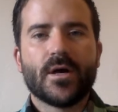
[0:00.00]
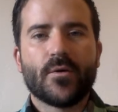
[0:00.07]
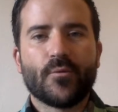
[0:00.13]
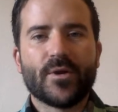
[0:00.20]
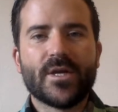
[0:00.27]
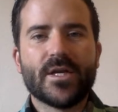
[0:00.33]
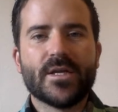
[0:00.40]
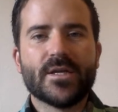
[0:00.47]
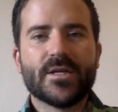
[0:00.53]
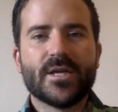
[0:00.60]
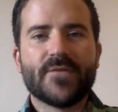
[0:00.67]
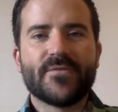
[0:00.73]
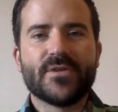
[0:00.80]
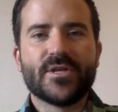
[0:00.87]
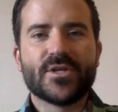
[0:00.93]
read a
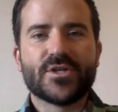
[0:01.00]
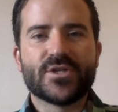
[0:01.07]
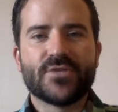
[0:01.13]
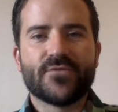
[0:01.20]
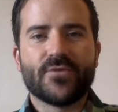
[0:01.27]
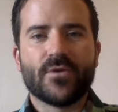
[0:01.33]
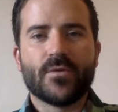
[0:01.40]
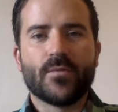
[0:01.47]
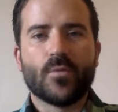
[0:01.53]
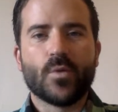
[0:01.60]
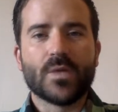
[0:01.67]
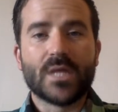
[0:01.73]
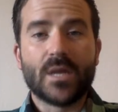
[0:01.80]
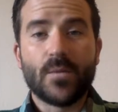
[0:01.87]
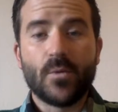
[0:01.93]
definition from
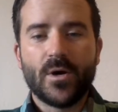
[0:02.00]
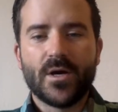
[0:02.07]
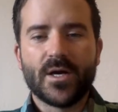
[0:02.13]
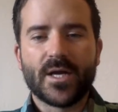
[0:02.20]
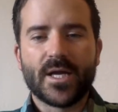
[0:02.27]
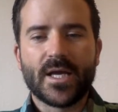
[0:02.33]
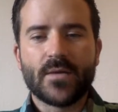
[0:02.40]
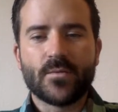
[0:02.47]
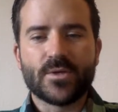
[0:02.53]
Wallumbwa again,